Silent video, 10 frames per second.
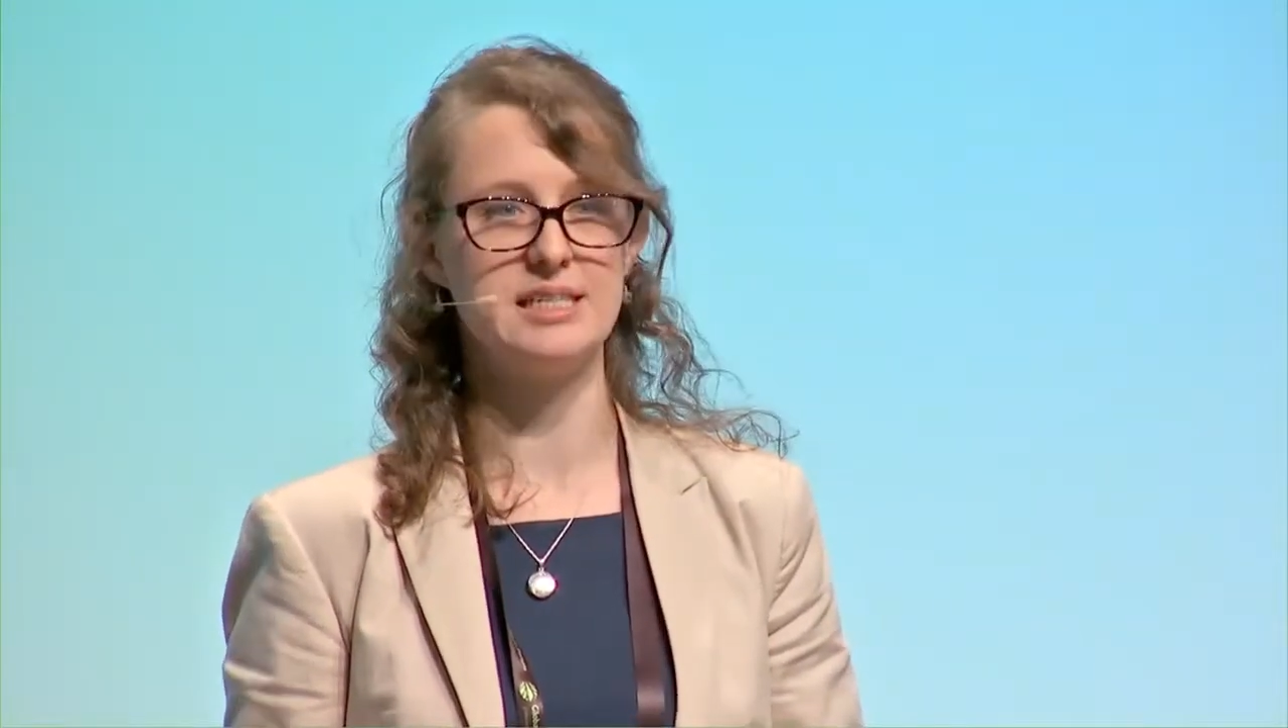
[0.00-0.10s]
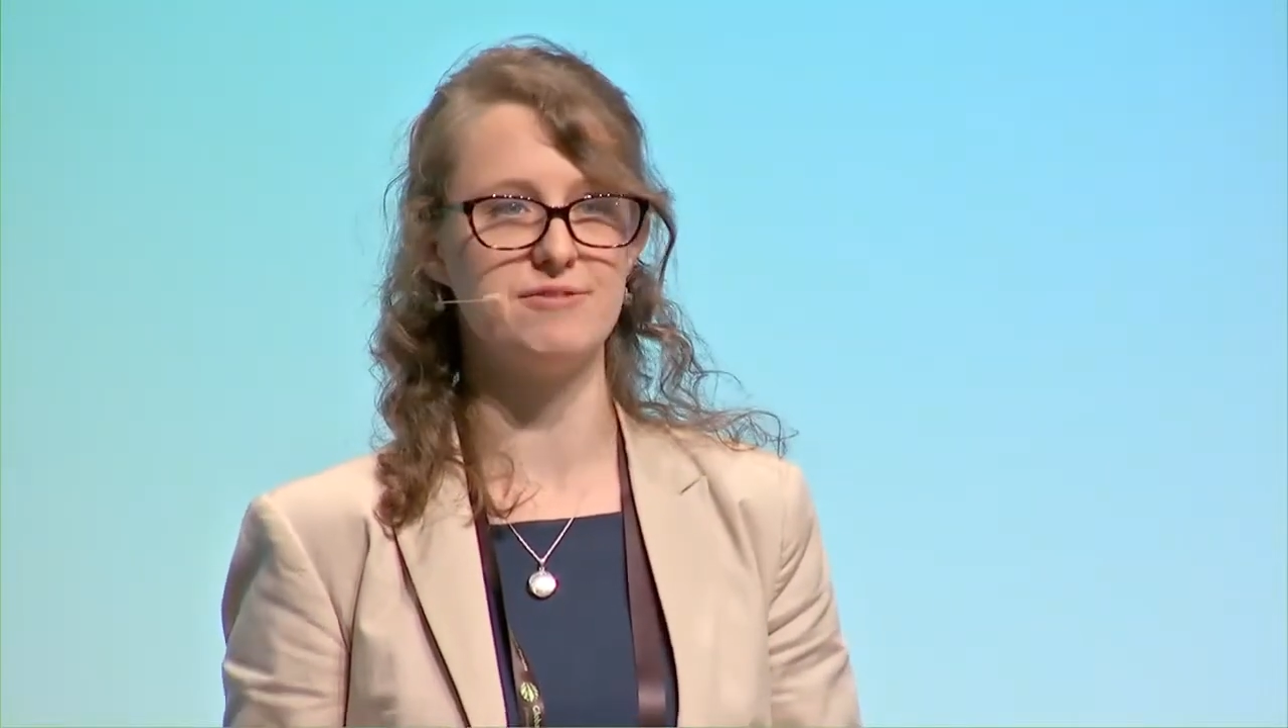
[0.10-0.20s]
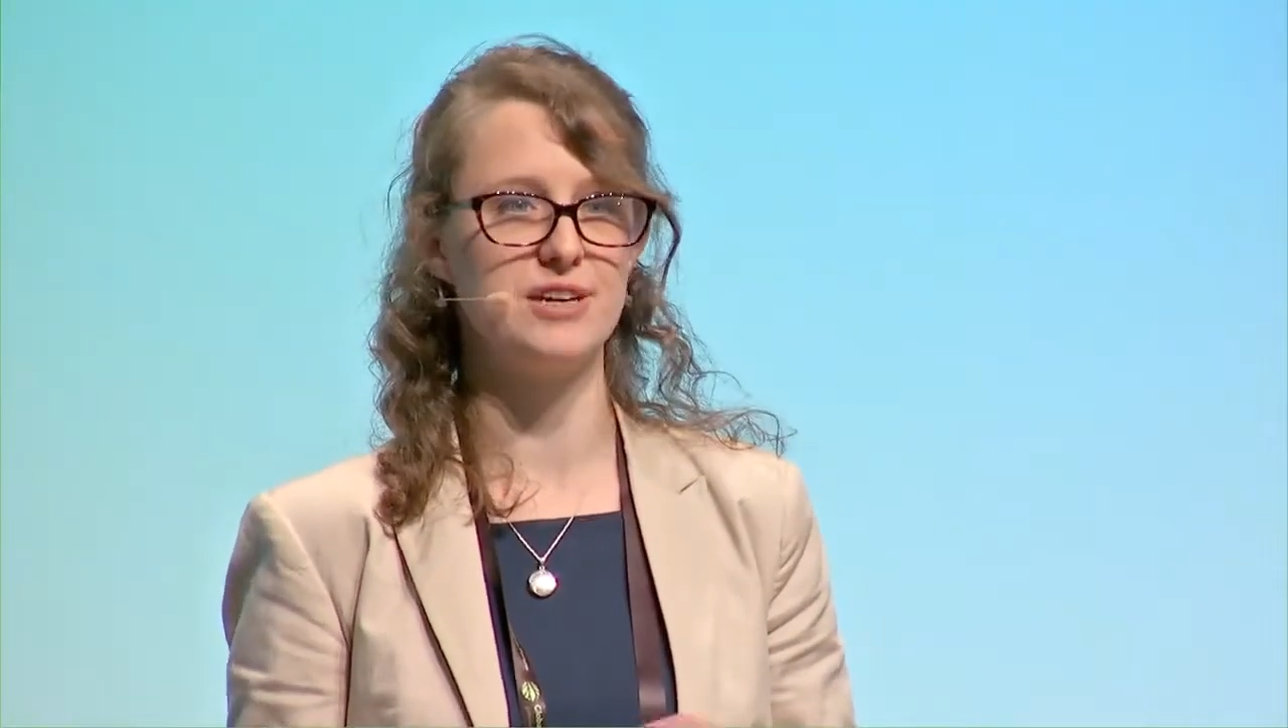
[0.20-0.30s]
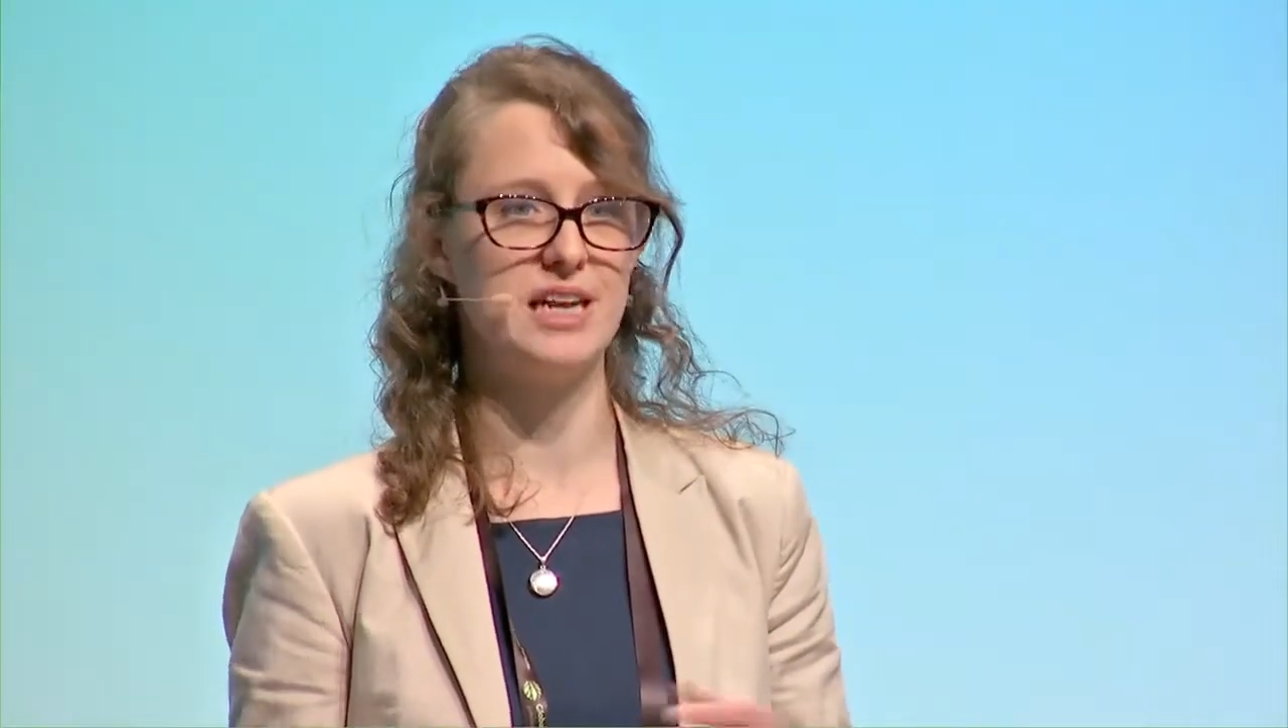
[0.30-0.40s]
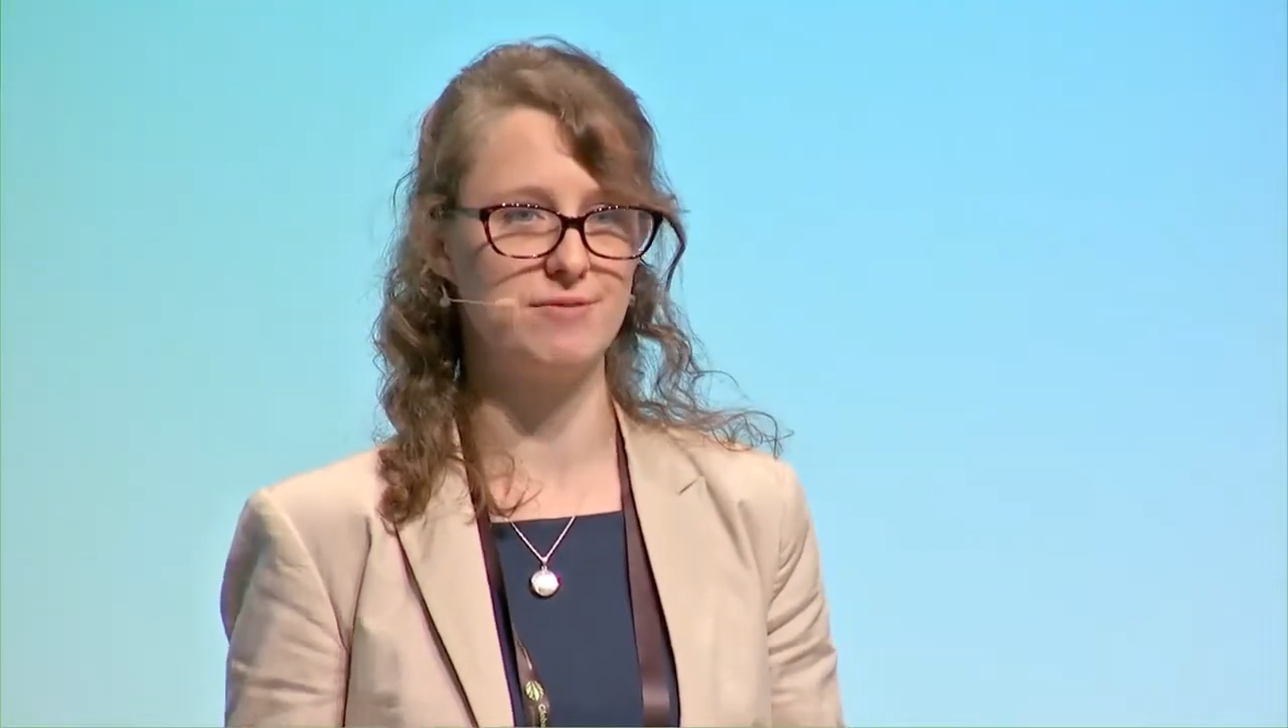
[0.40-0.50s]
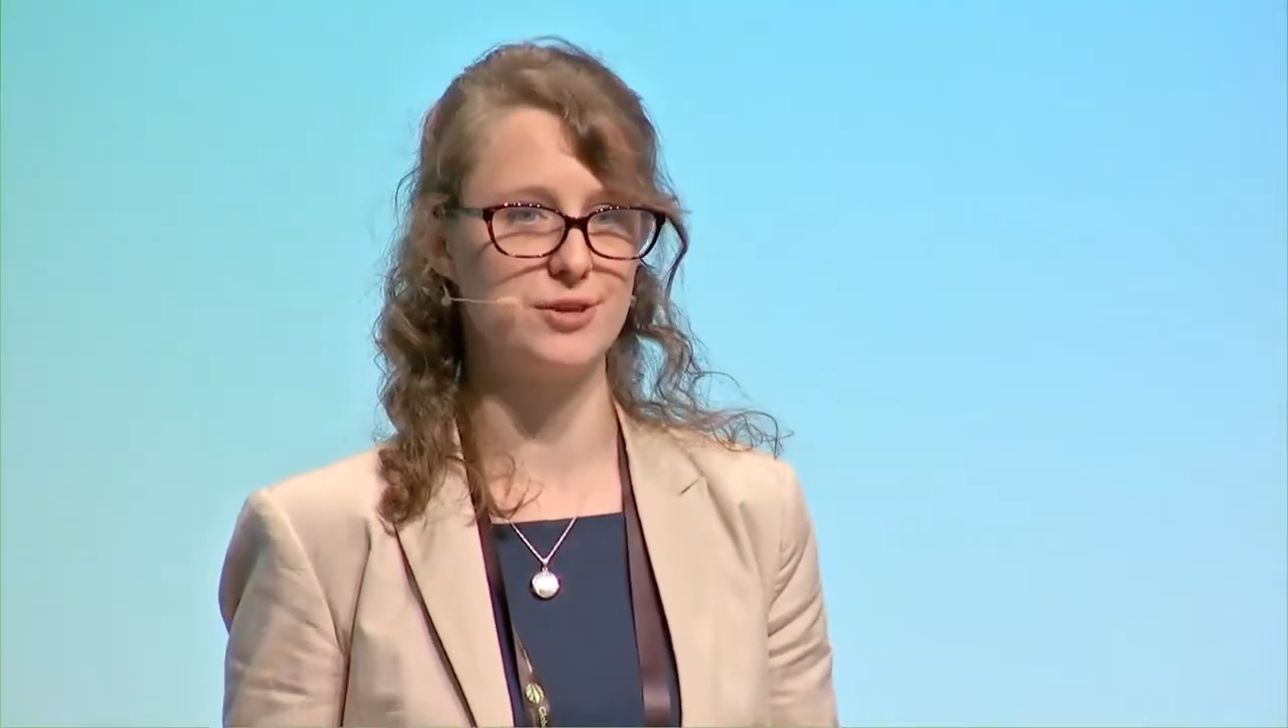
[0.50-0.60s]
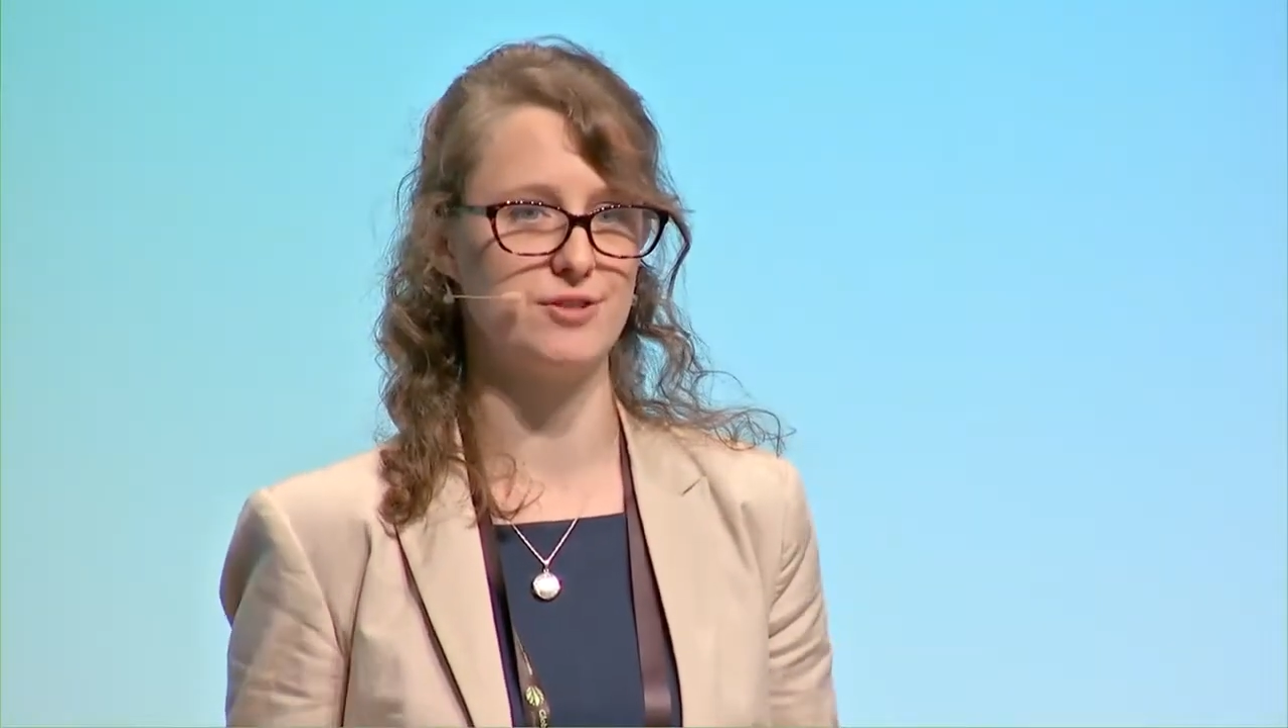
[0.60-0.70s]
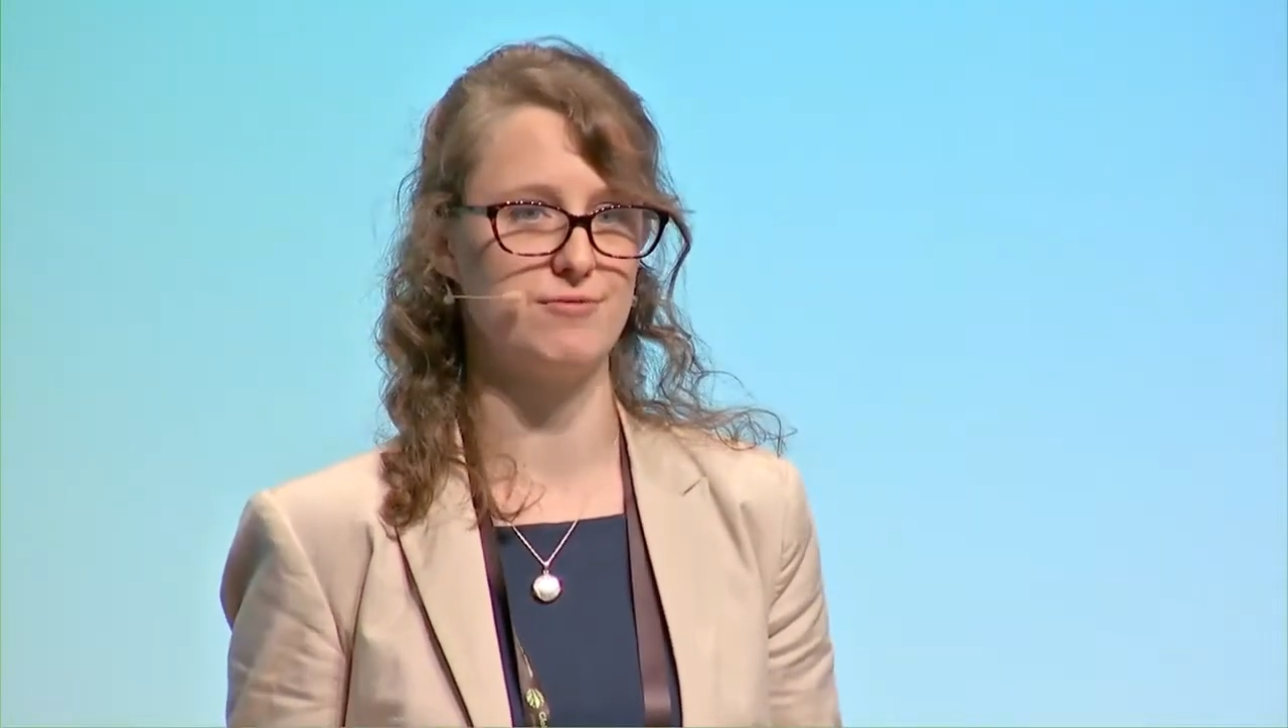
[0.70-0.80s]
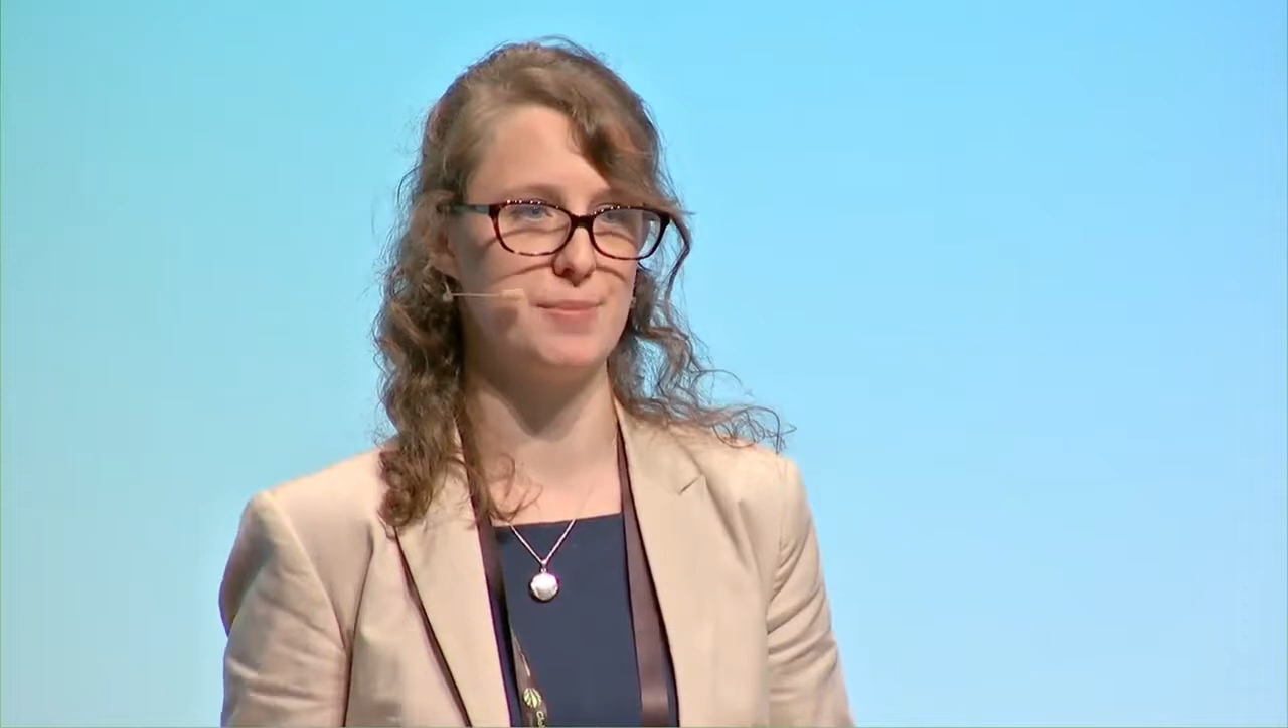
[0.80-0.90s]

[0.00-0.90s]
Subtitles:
different levels of